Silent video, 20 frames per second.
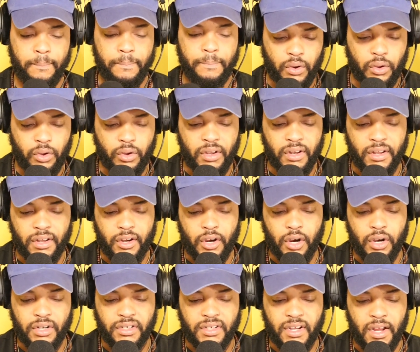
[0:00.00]
Also, you can
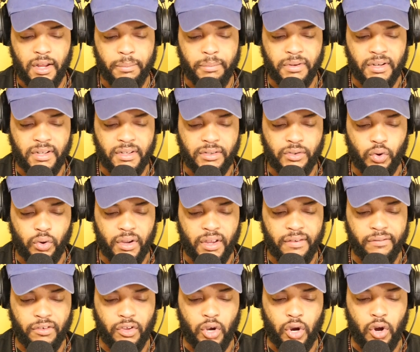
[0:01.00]
encourage companies
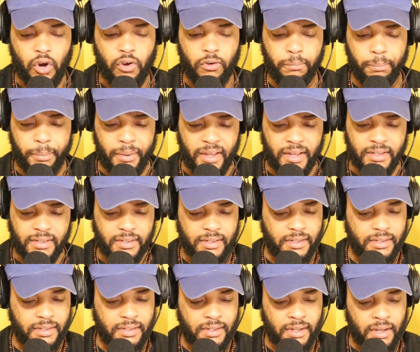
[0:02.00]
or even your own
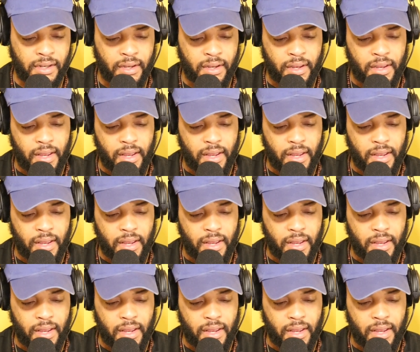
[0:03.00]
business